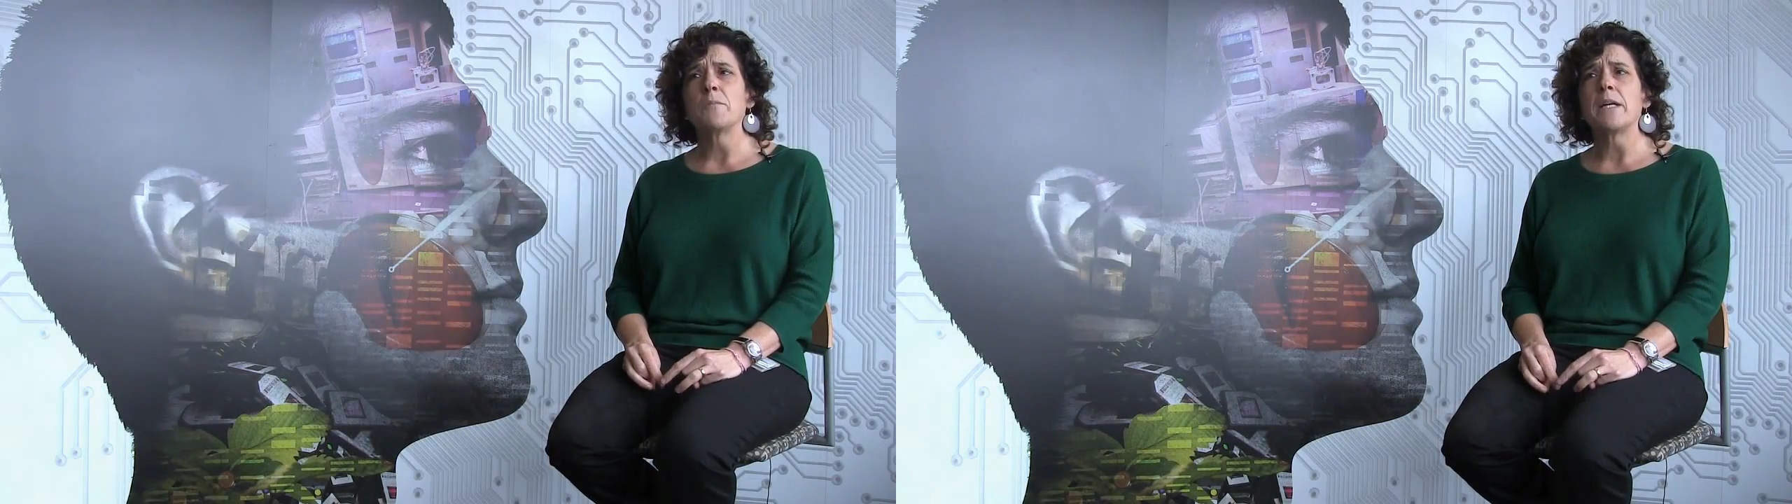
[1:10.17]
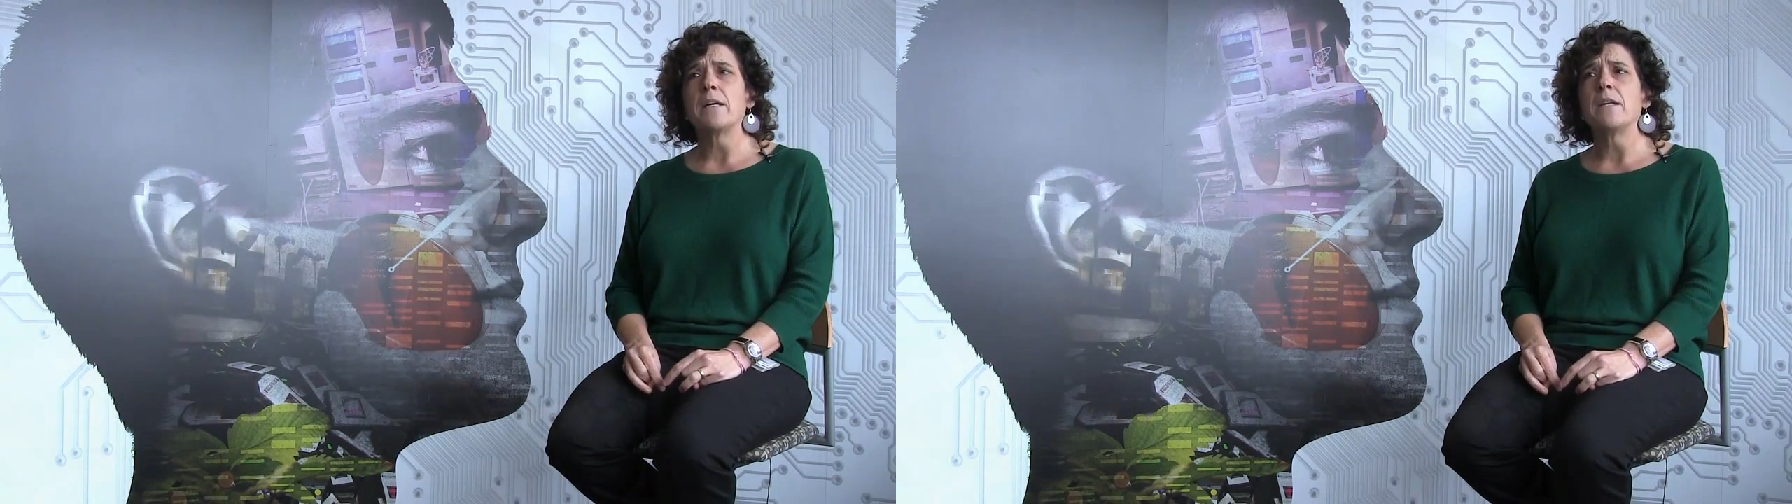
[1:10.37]
for
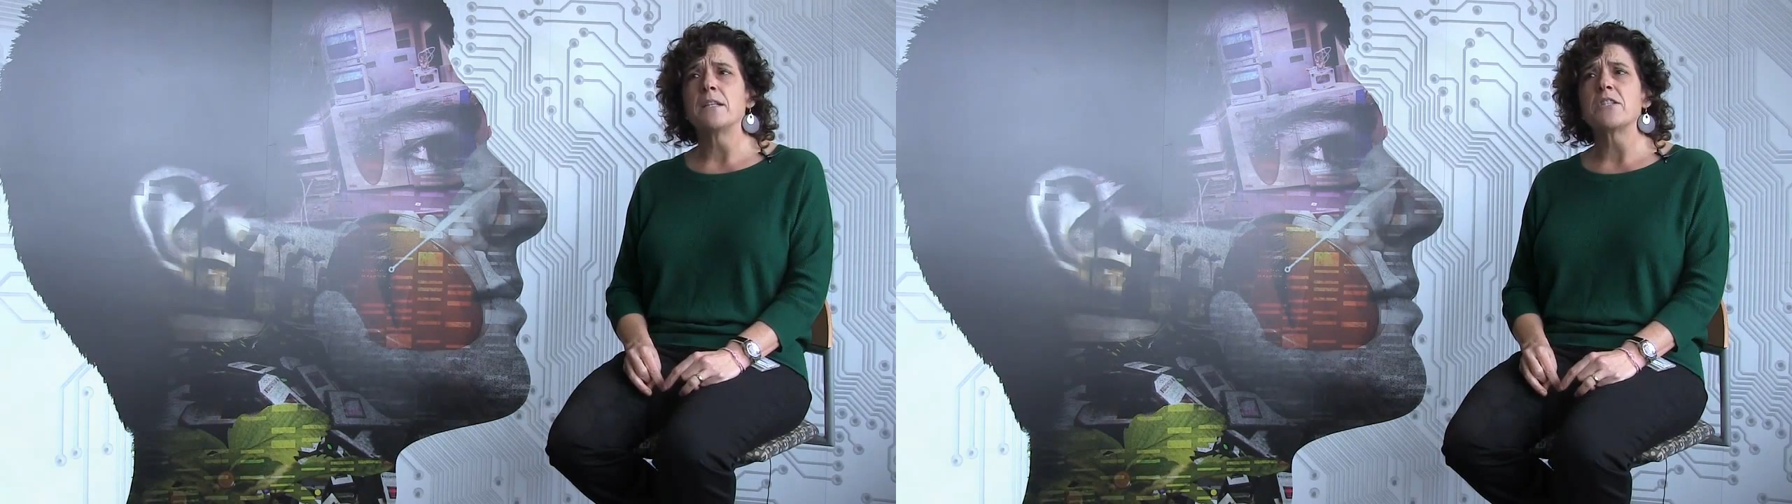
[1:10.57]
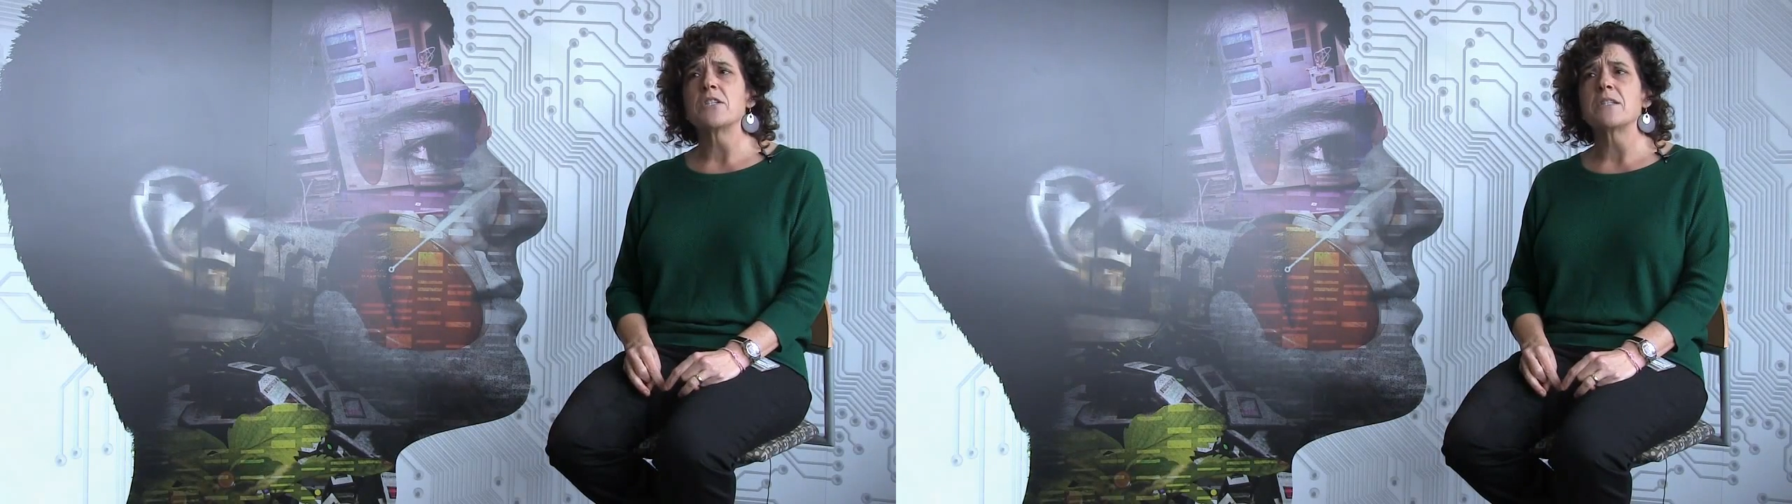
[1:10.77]

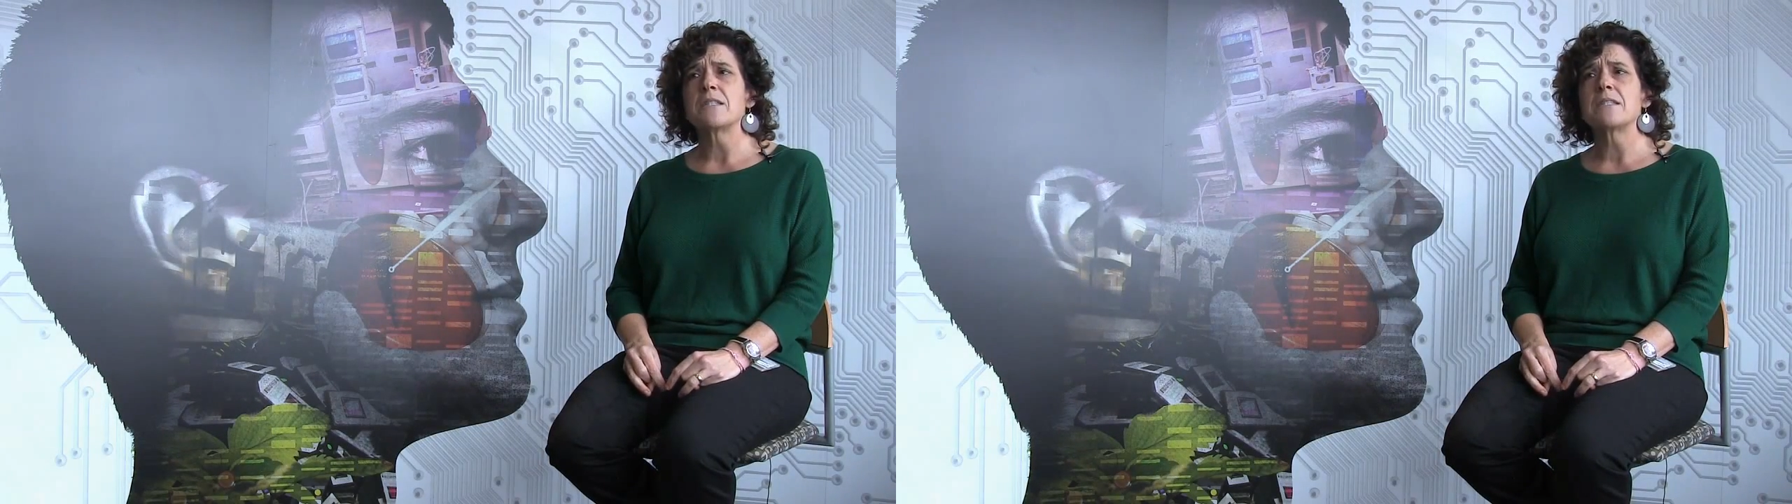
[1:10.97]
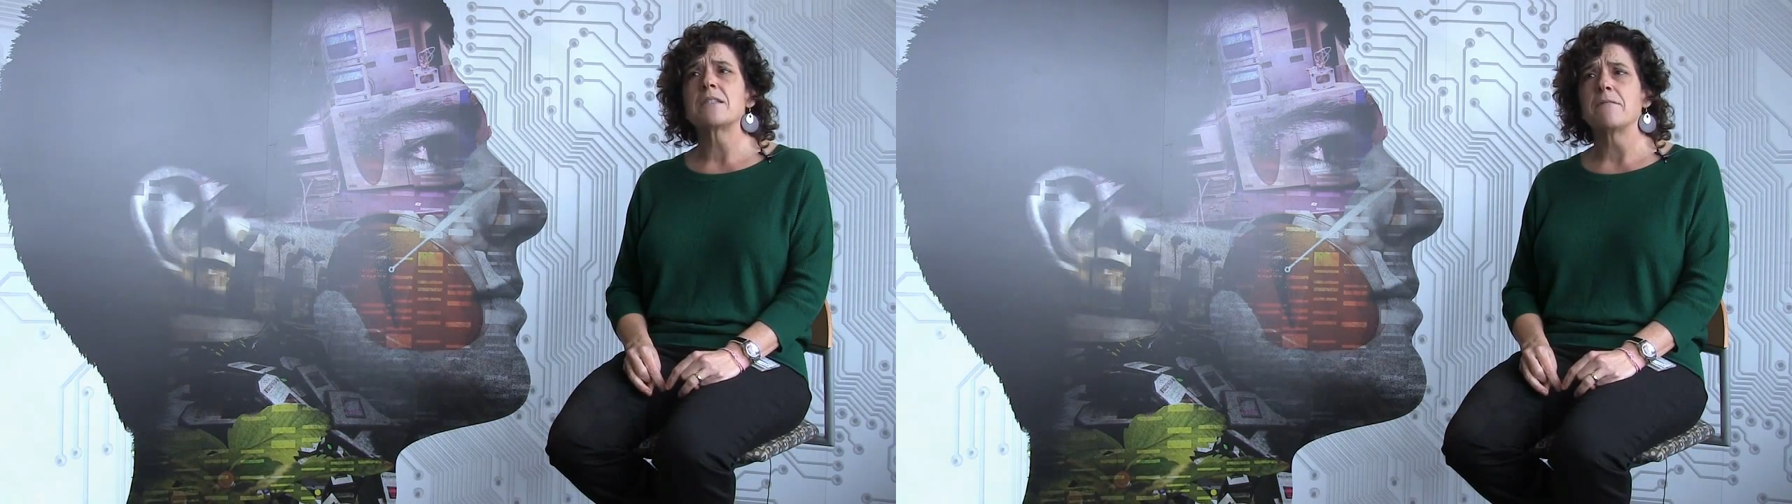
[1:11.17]

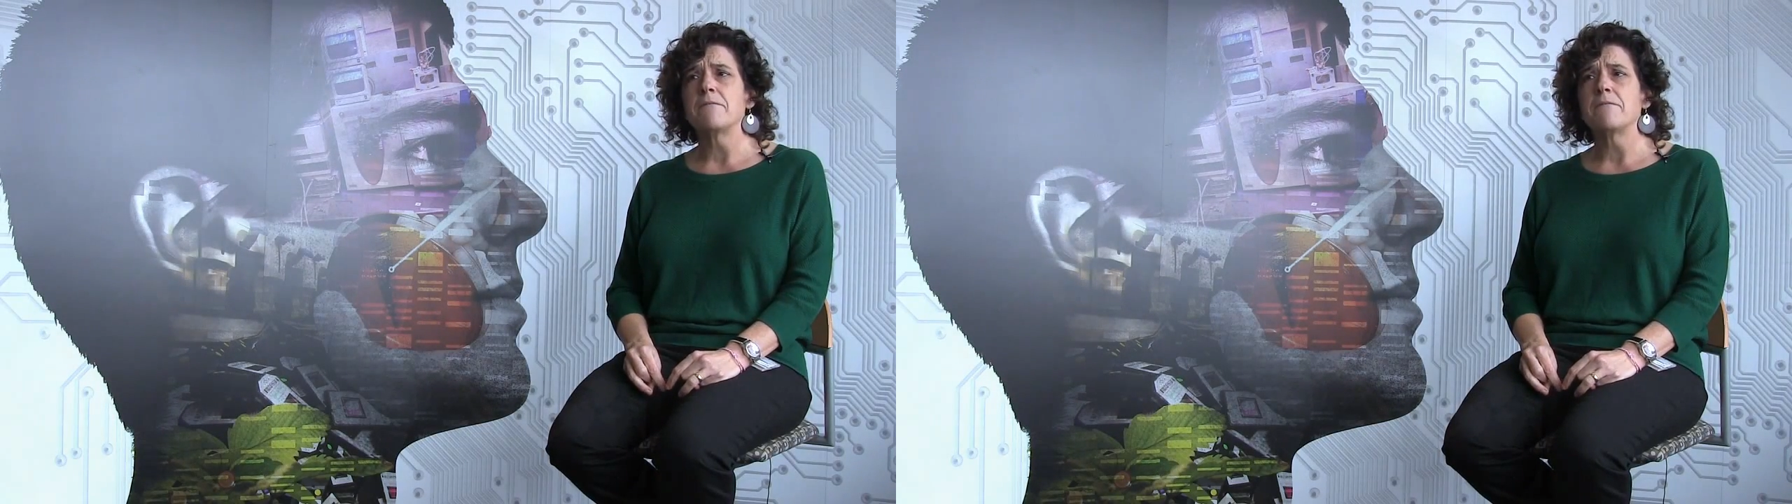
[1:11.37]
biologists to